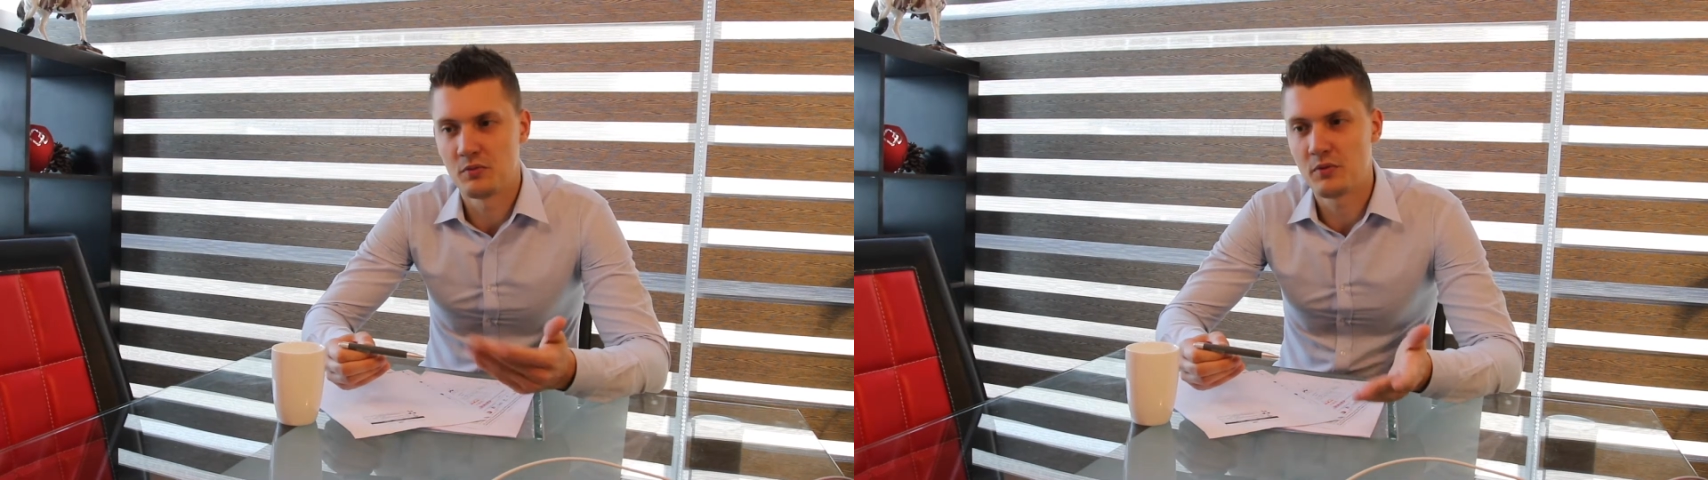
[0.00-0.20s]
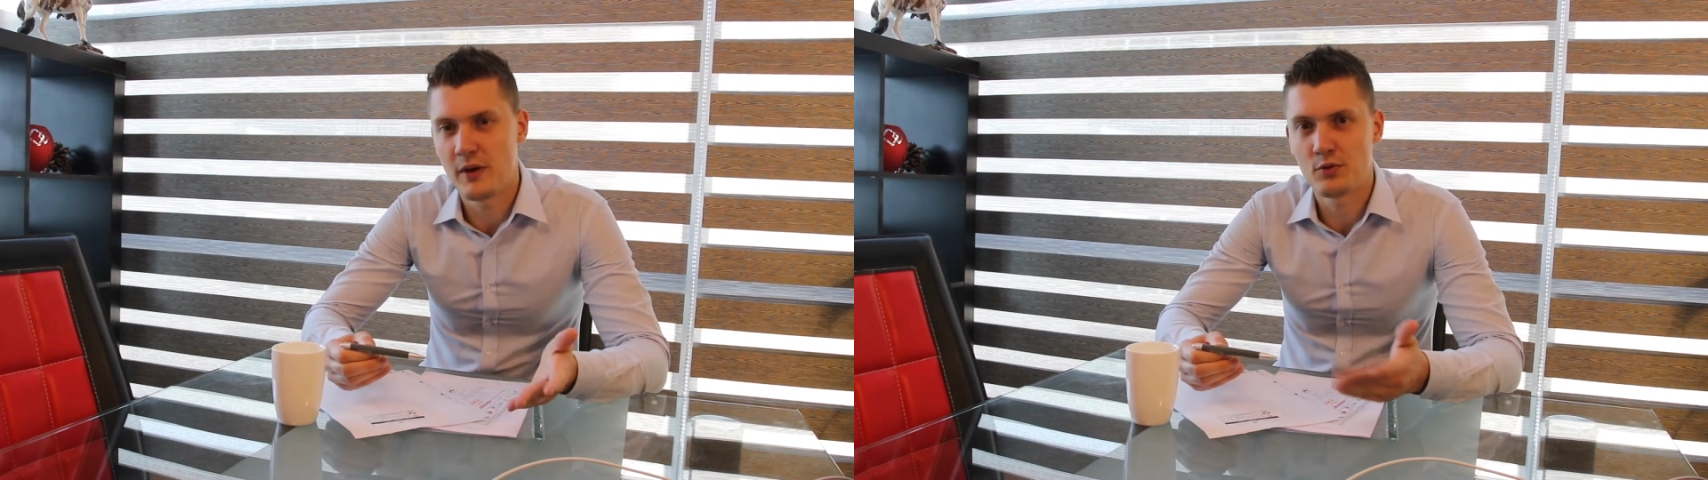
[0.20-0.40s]

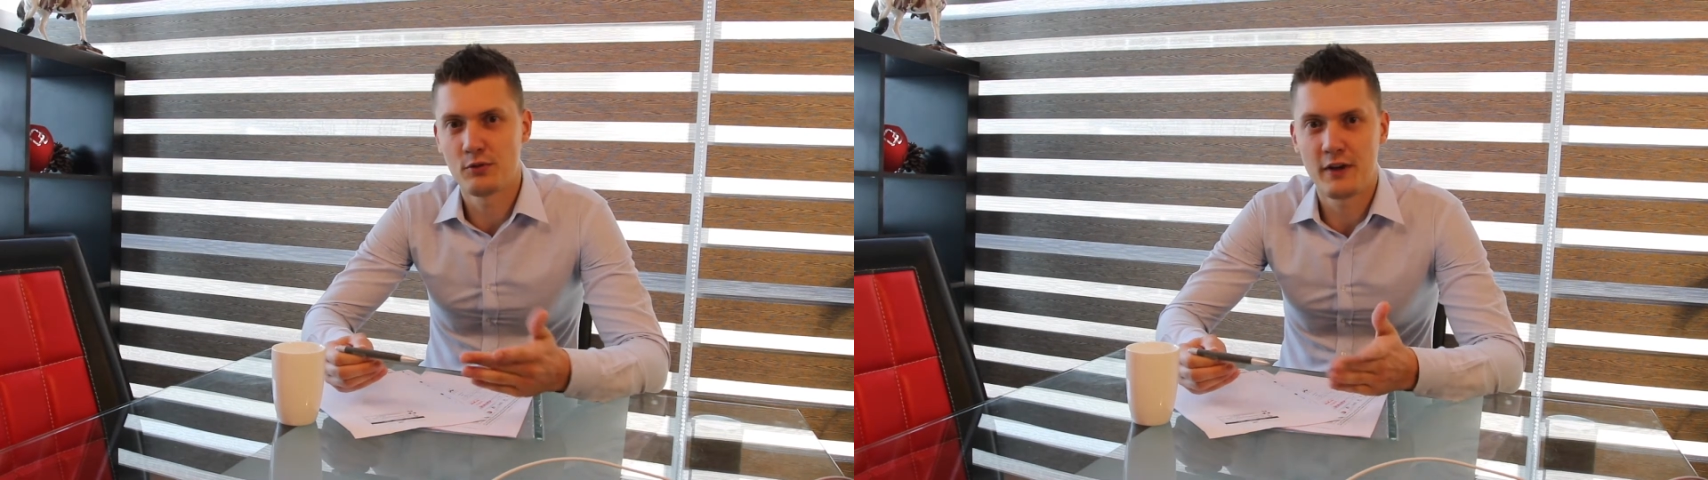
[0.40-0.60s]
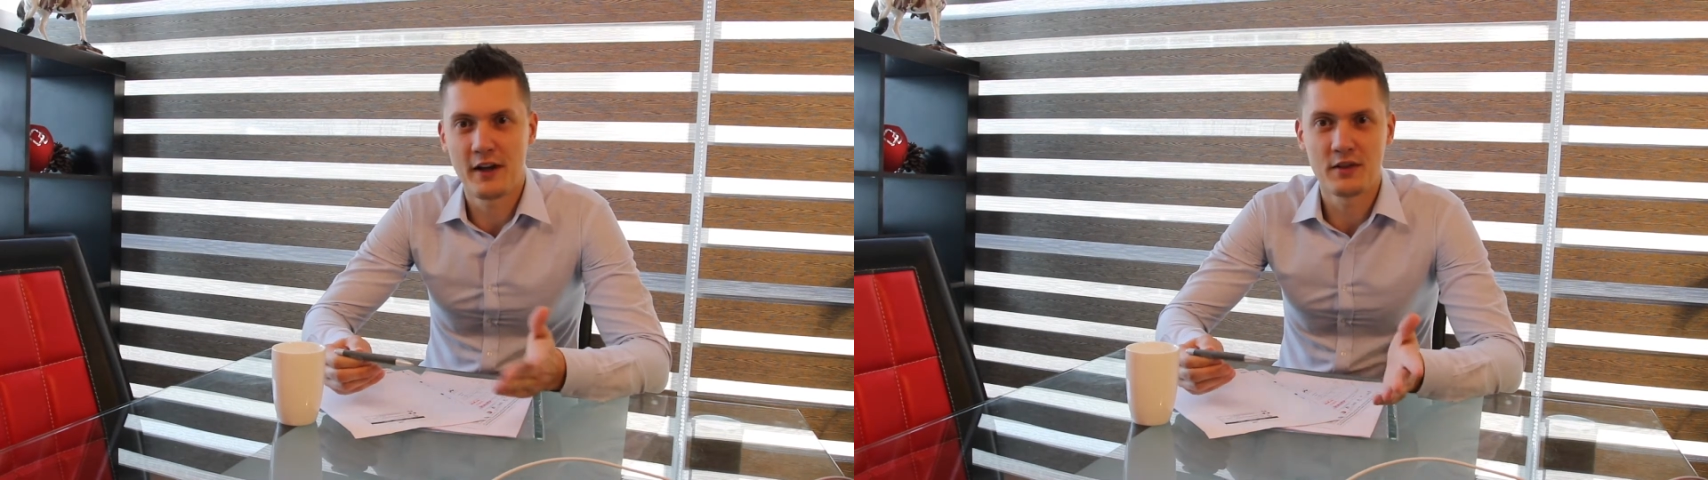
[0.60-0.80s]
try to
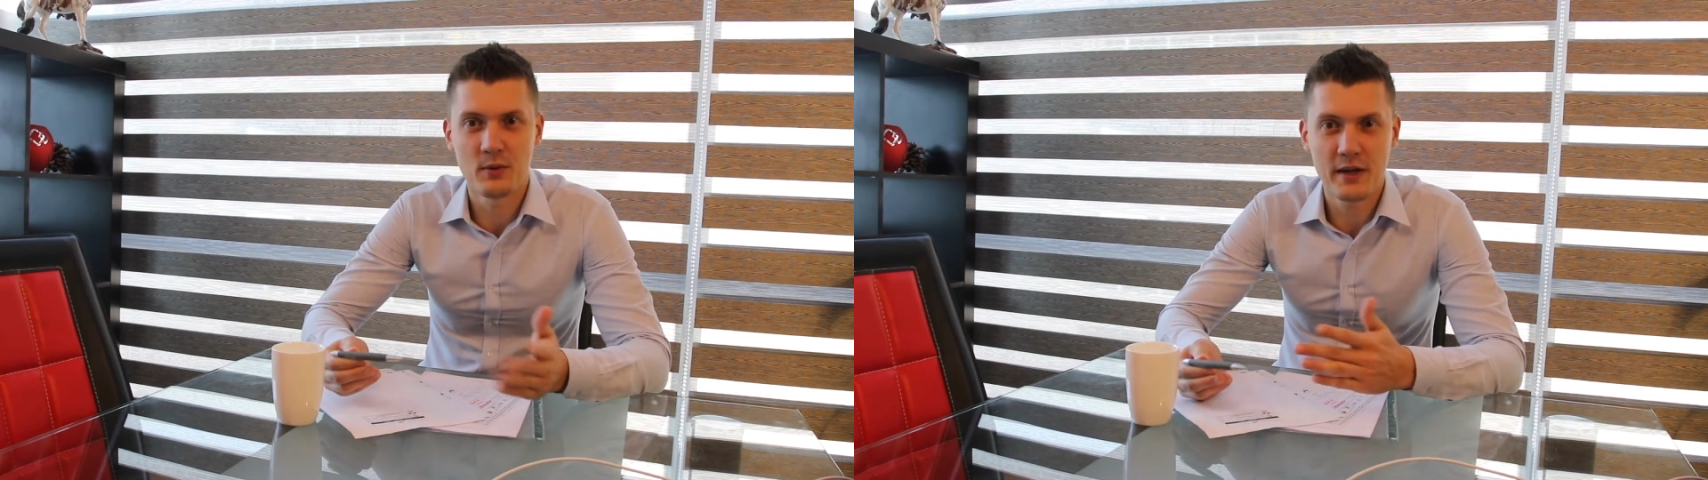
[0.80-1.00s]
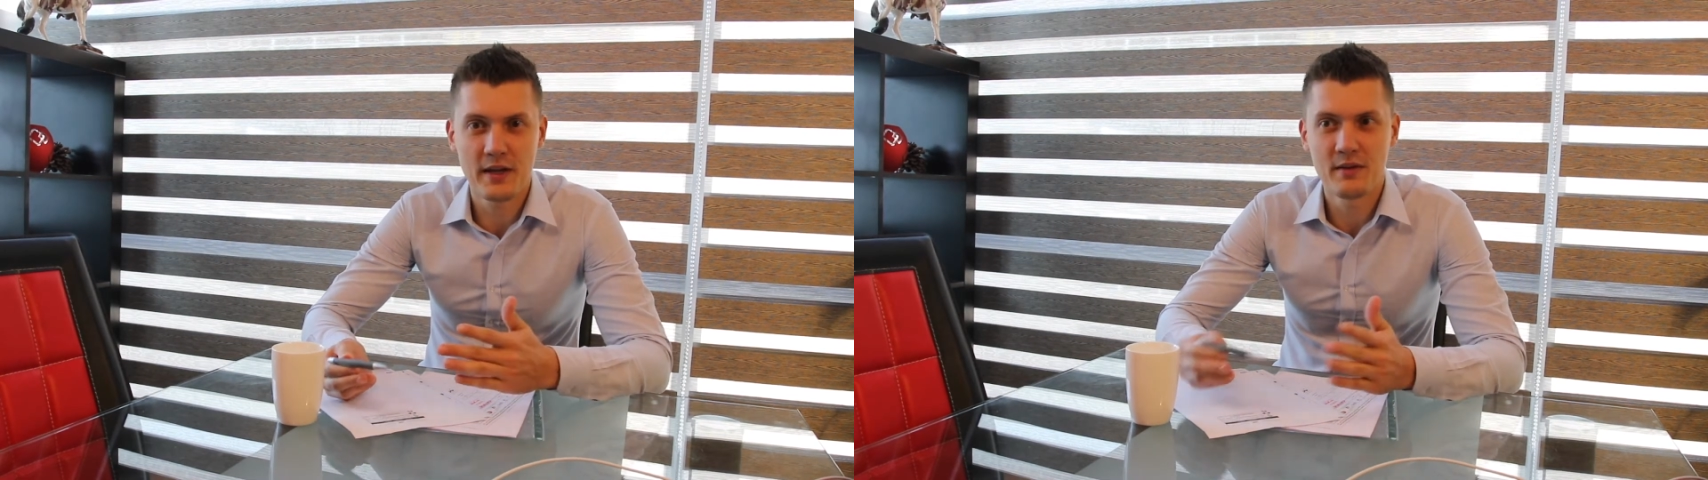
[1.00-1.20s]
find
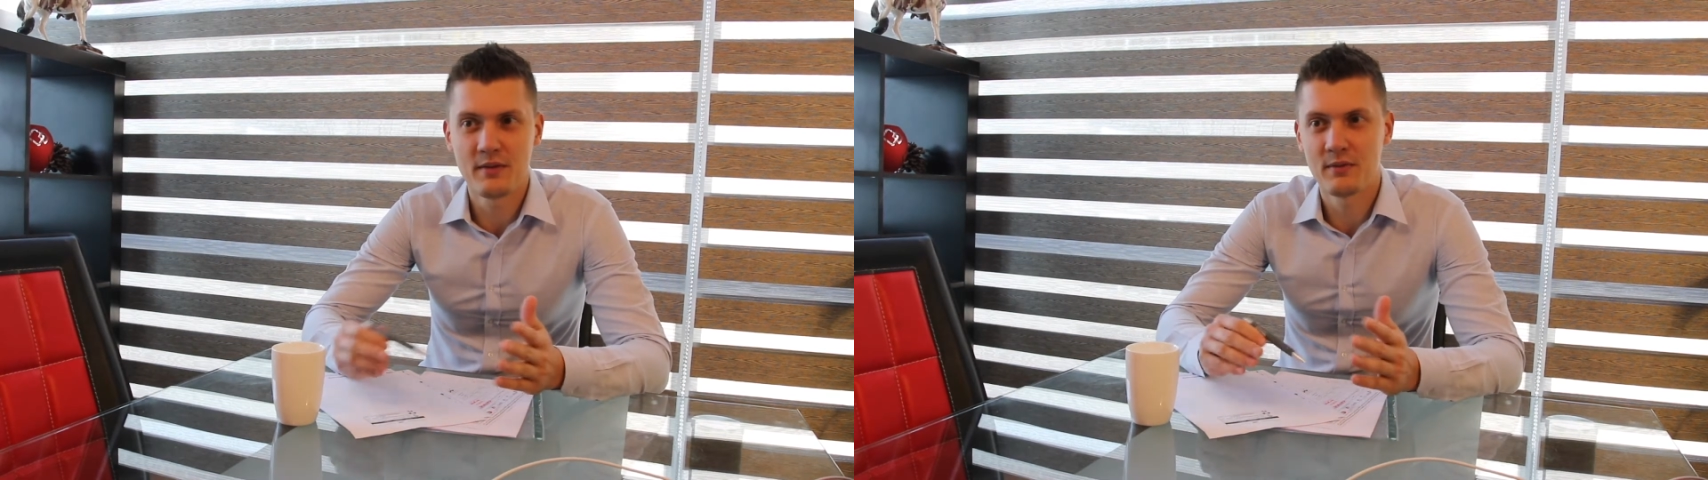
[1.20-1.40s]
a way